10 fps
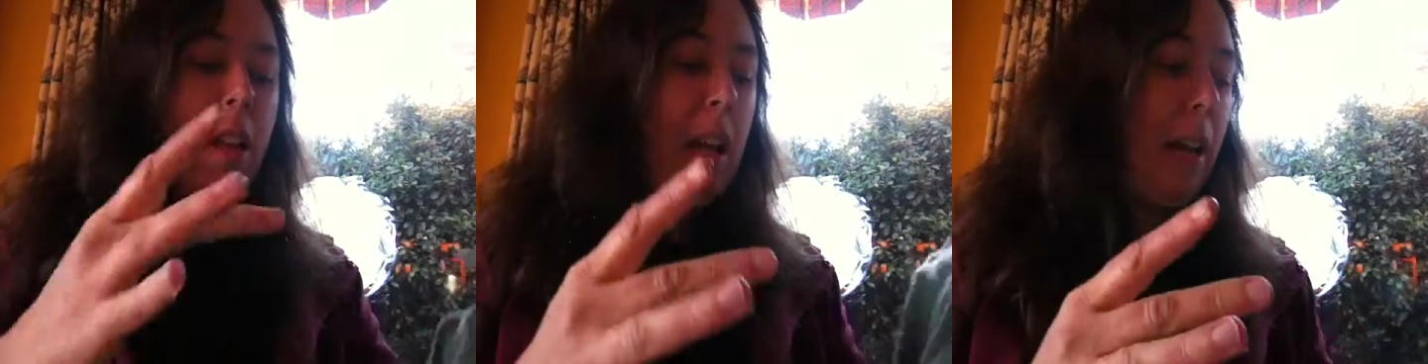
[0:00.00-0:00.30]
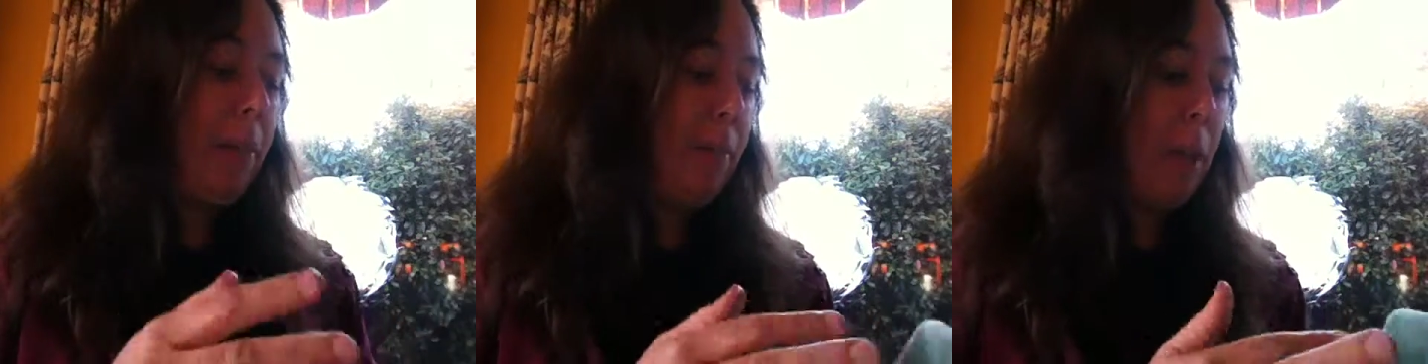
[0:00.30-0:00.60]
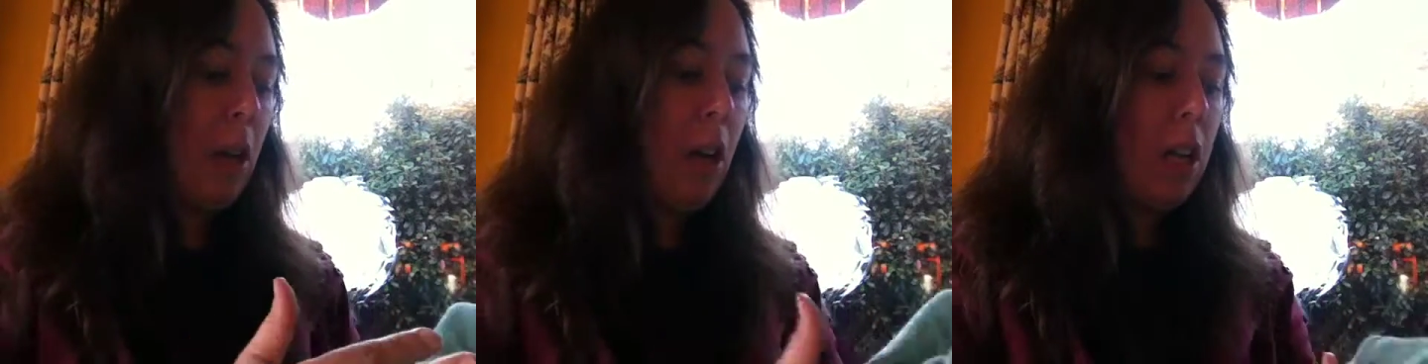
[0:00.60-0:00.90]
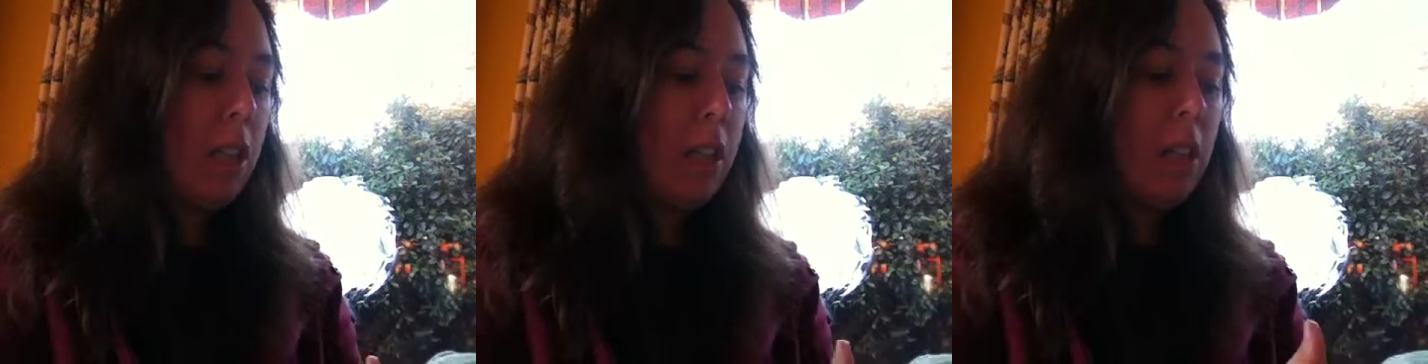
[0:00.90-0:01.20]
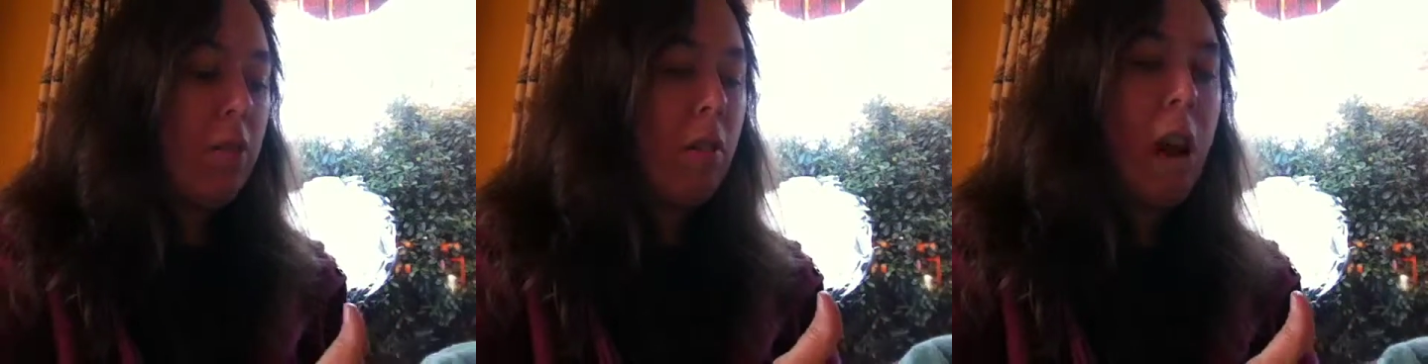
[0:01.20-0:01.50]
Um, because the
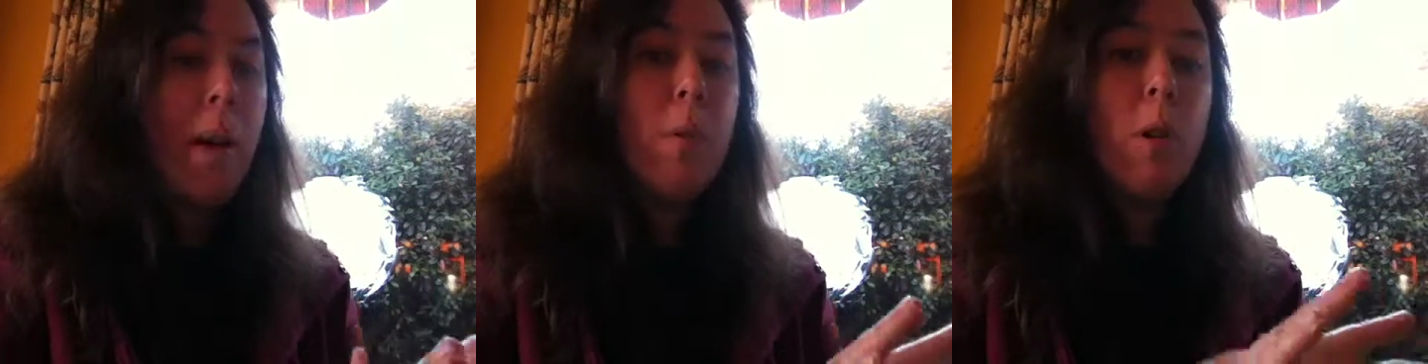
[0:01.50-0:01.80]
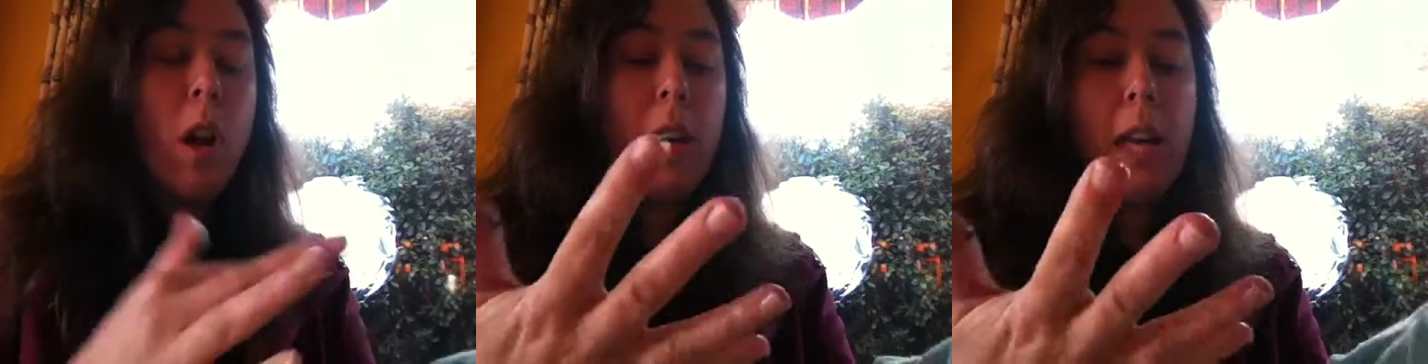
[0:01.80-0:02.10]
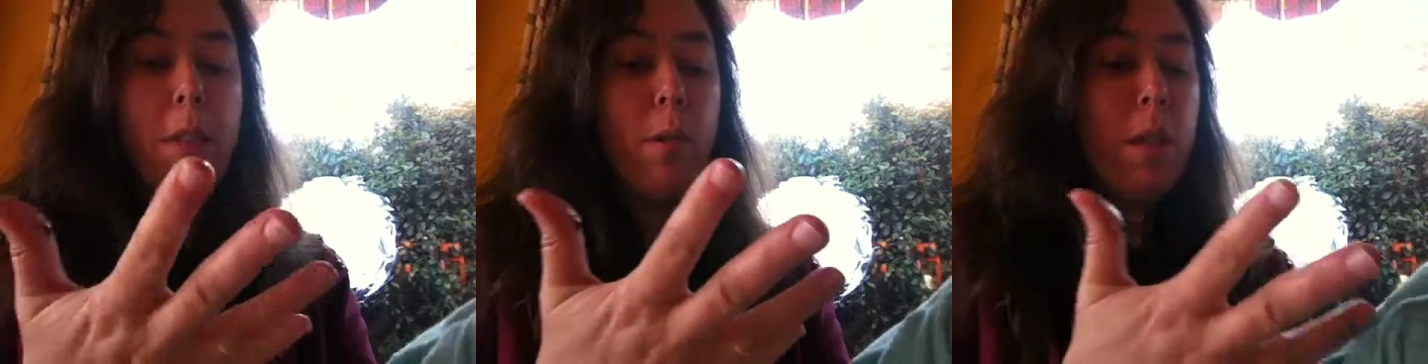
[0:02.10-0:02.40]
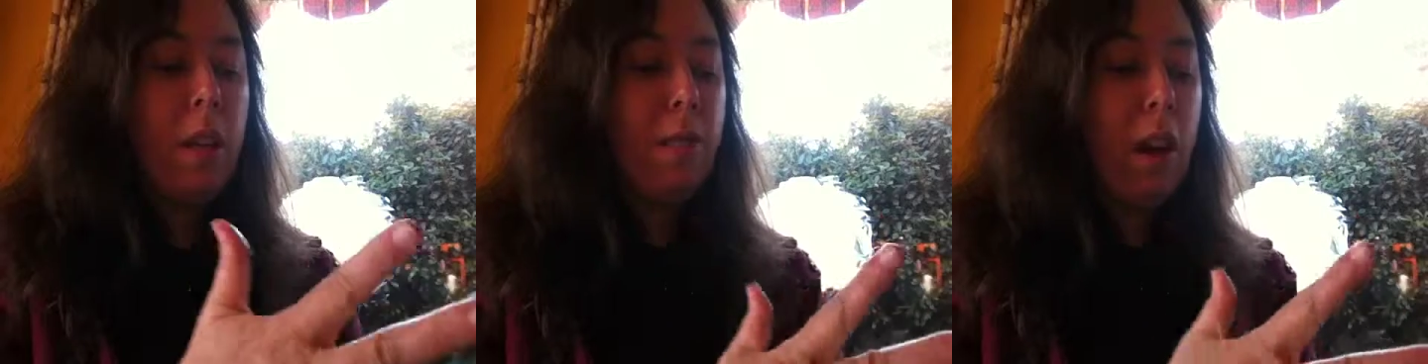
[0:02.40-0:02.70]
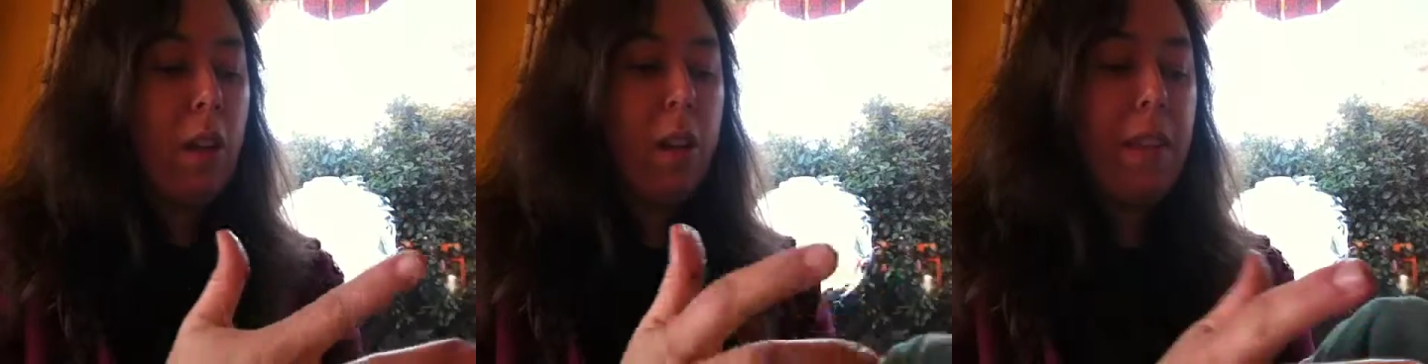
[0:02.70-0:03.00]
grime will not get through the
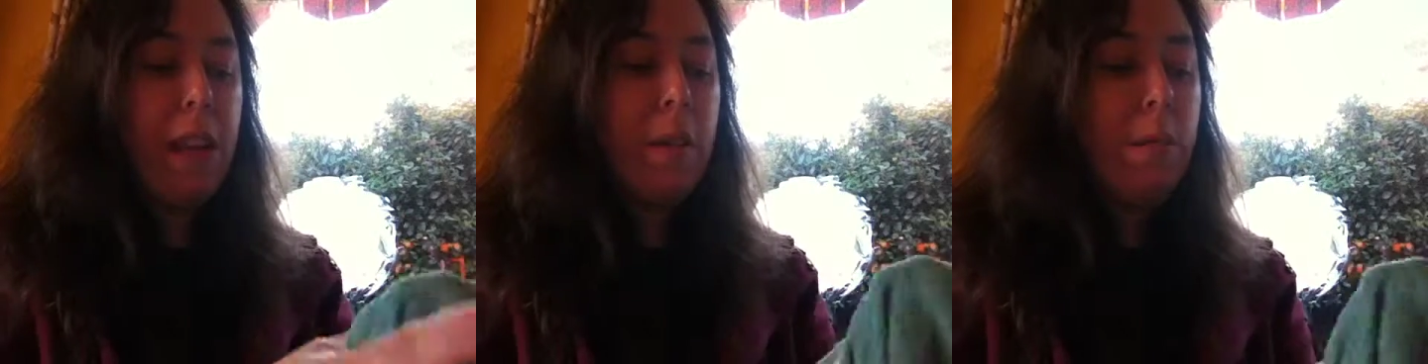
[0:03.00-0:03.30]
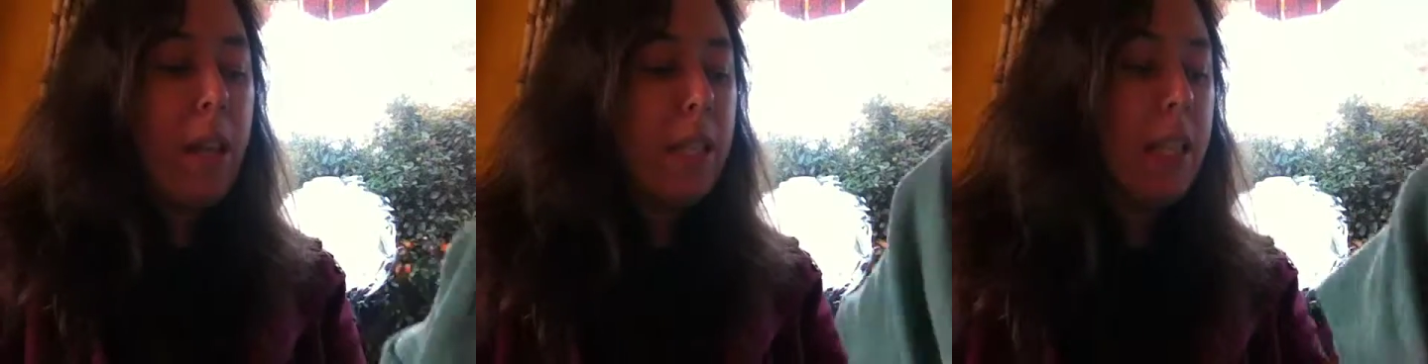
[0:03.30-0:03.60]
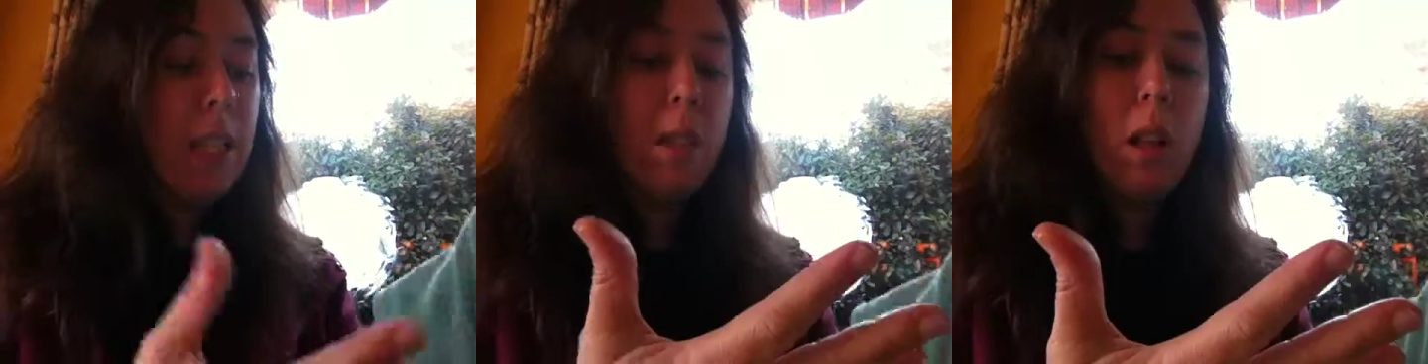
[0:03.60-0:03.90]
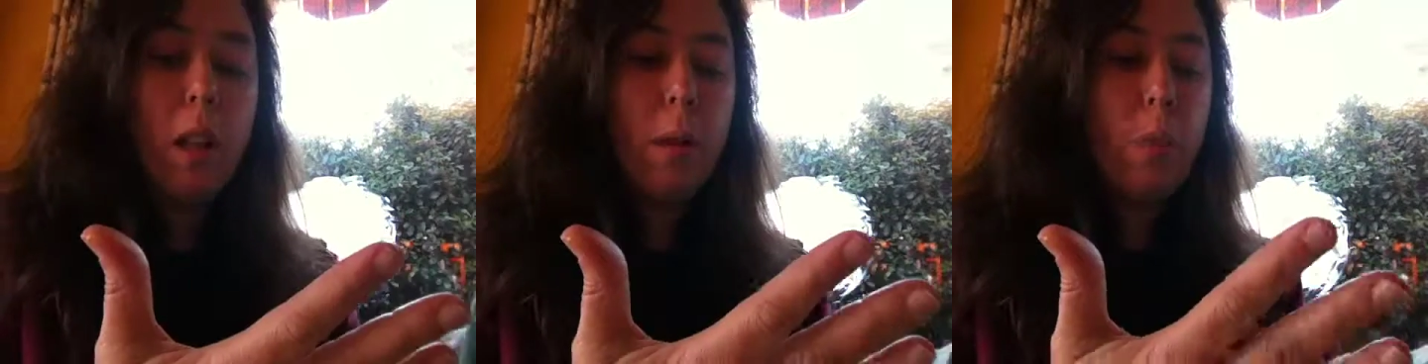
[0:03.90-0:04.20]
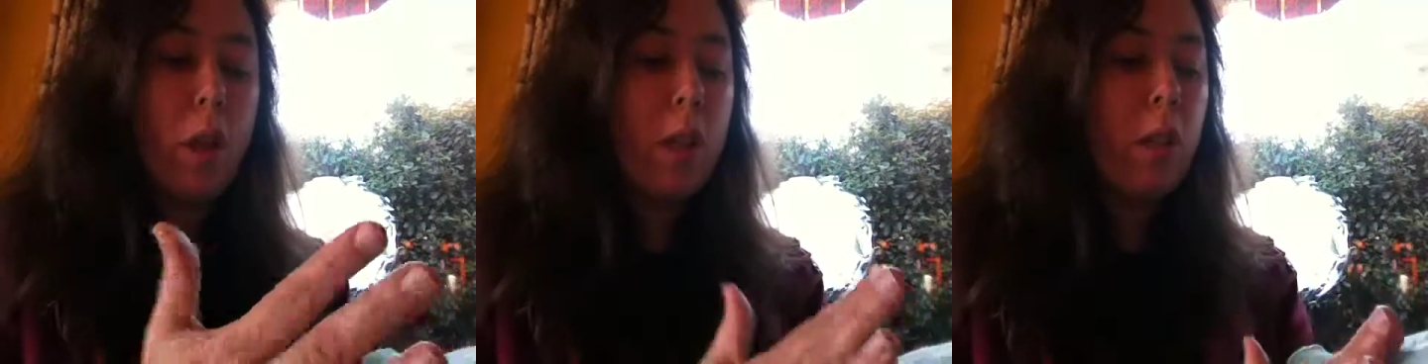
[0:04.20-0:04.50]
EnviroCloth. And the reason this cloth
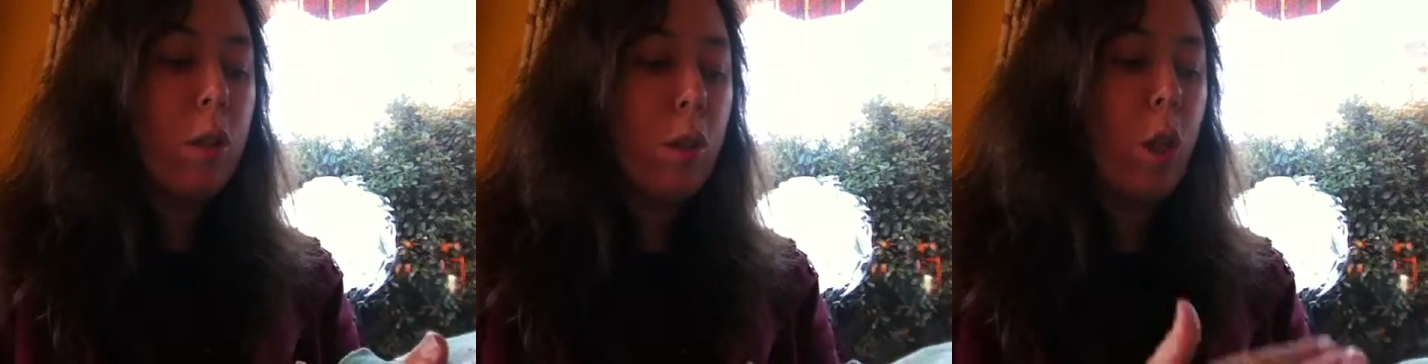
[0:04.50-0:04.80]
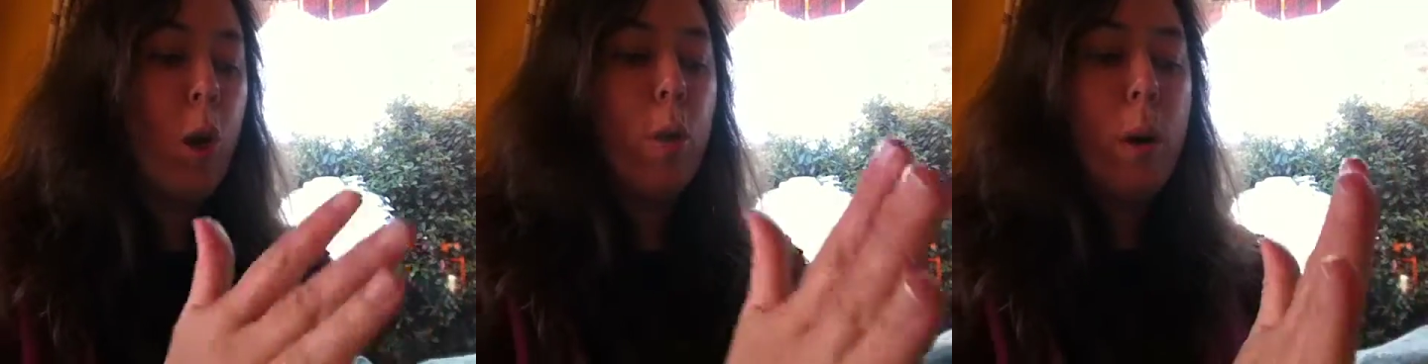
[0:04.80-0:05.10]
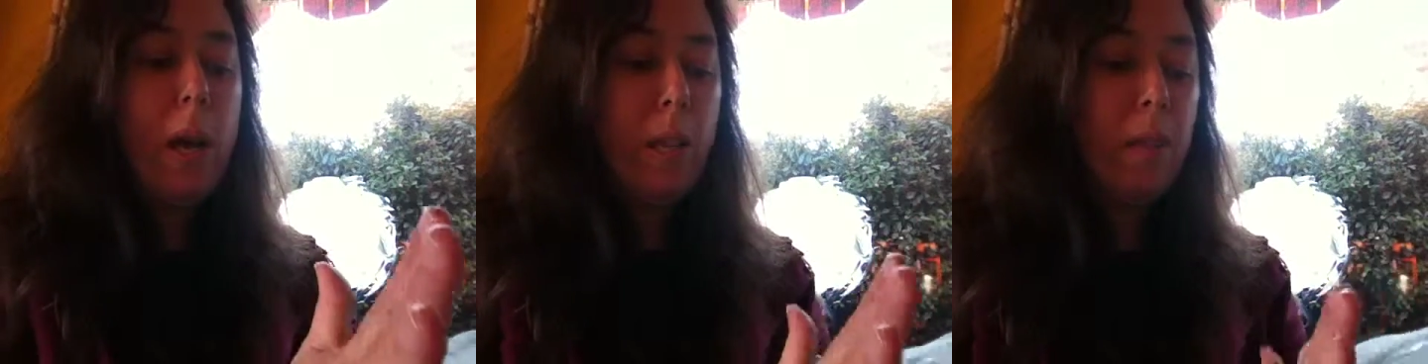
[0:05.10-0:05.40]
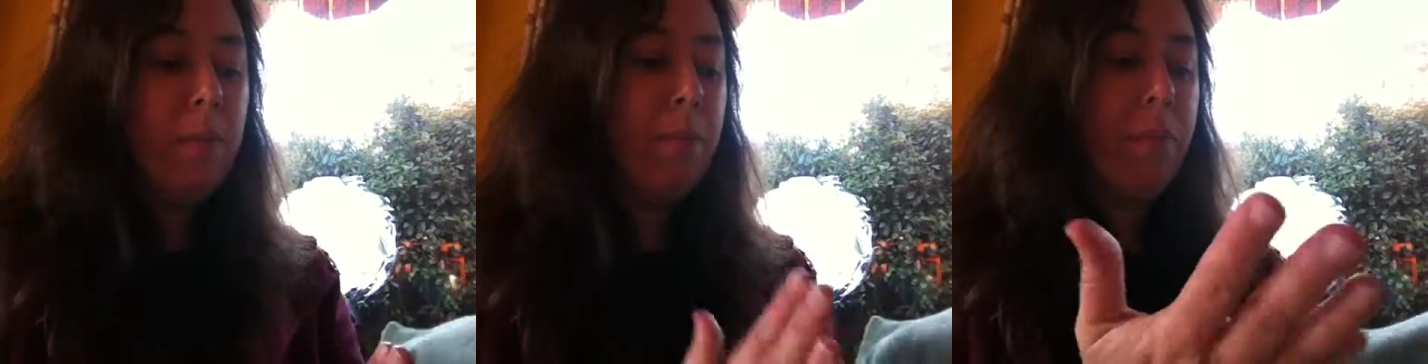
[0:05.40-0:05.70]
works so well,